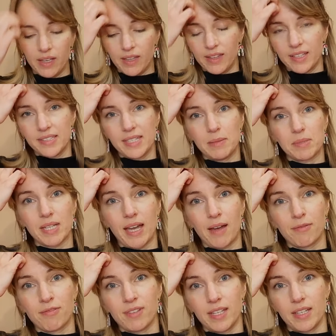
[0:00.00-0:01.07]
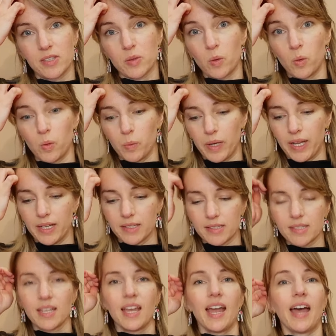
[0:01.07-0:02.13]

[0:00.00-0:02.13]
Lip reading: They seem to have these always,